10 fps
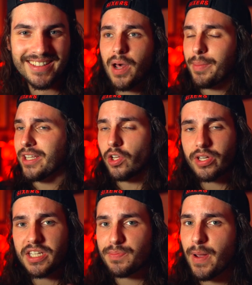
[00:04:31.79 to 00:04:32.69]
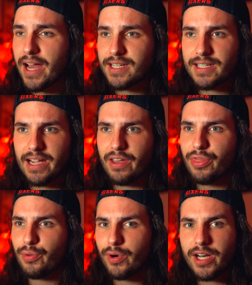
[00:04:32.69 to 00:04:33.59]
But I mean, look at these past
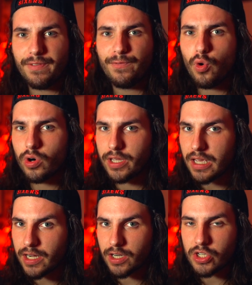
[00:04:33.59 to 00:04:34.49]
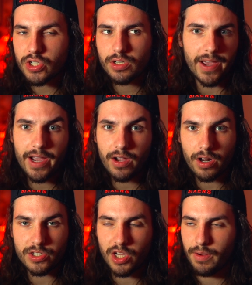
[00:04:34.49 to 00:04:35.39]
3 to 4 years.
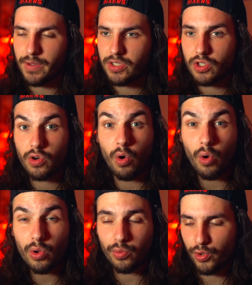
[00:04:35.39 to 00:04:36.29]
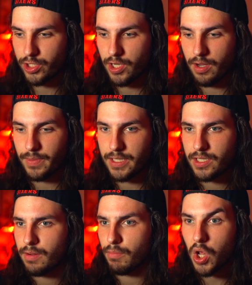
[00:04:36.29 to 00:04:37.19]
Vanguard zombies, Cold War
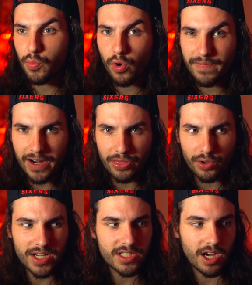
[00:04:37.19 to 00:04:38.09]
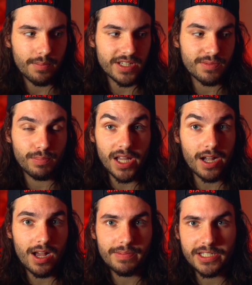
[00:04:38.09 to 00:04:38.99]
zombies, Modern Warfare 3 zombies,
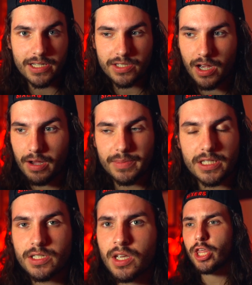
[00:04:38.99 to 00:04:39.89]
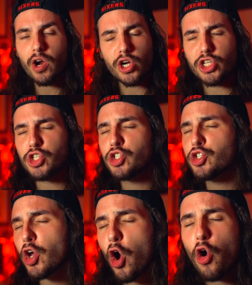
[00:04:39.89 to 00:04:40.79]
Black Ops 6 zombies. There is
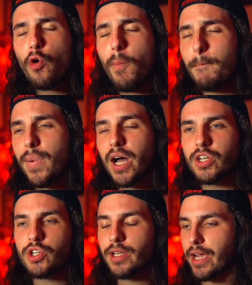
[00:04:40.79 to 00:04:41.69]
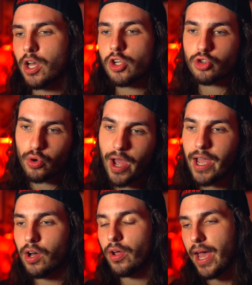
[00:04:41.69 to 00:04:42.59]
so much
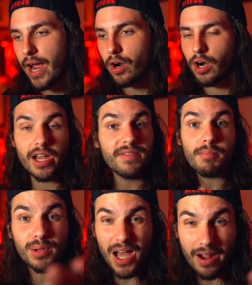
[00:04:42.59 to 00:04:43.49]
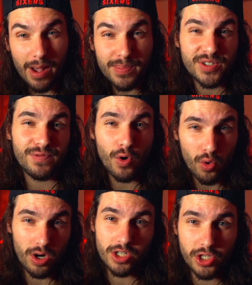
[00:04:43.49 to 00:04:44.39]
trial, error, even Black Ops
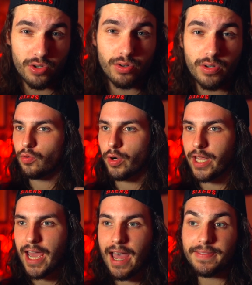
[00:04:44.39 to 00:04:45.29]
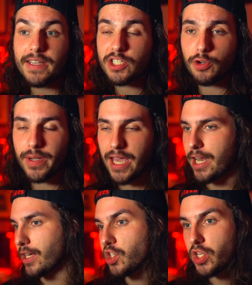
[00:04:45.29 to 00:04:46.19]
4 too. We're gonna add this new
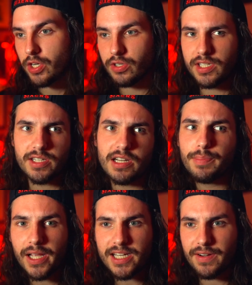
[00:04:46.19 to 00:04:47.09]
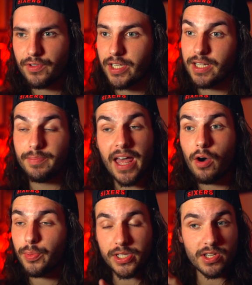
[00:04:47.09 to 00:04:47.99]
mechanic, Shields. It's gonna play differently.
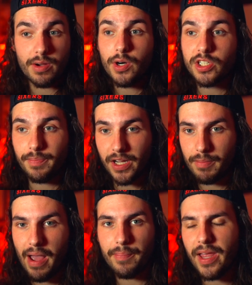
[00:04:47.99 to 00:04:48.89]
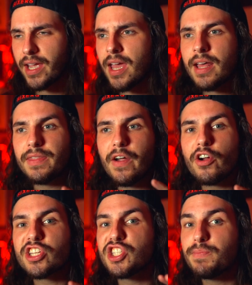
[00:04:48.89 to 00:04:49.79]
Now it plays like a multiplayer map.
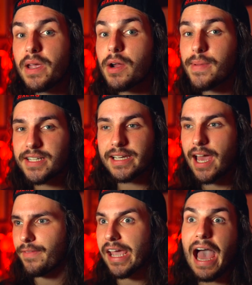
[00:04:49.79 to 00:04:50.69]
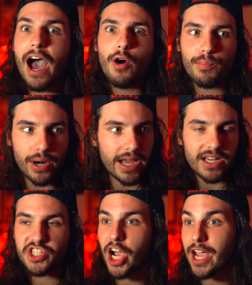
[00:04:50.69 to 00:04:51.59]
They're experimenting heavy. Outbreak,
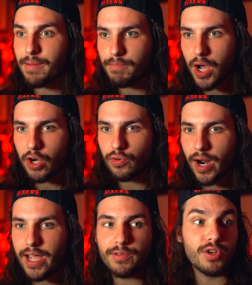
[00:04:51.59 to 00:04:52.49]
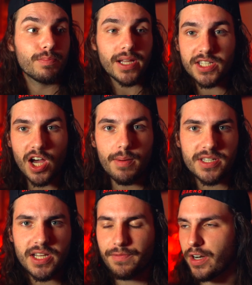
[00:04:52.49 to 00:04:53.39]
a giant mode, right? You can play
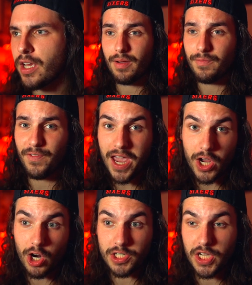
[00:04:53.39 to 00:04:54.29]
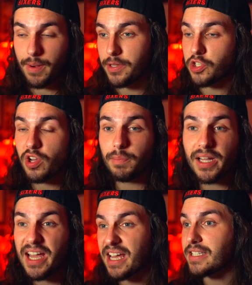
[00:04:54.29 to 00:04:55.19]
zombies different. Vanguard zombies, you can
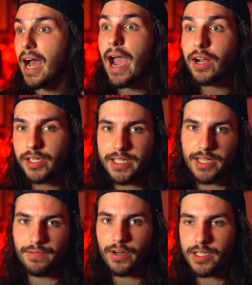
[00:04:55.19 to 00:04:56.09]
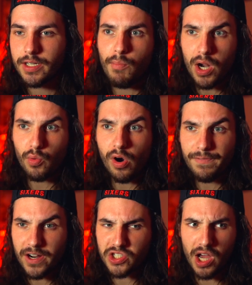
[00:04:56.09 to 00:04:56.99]
play entirely different. Modern
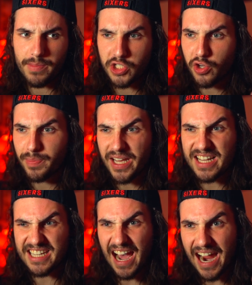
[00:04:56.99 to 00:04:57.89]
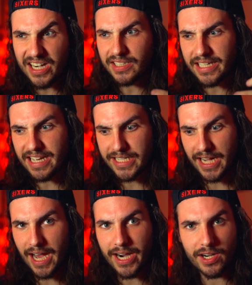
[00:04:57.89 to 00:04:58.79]
Warfare zombies, you can play
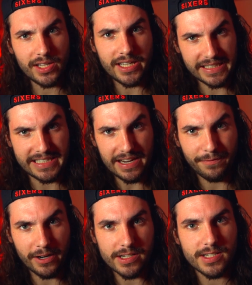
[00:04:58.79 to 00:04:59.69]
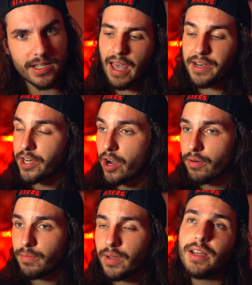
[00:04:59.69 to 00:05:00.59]
entirely different. And you
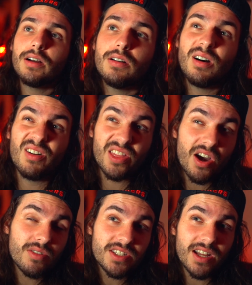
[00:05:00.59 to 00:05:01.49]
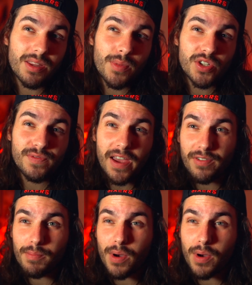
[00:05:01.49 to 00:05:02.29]
know, although it's not the most favorite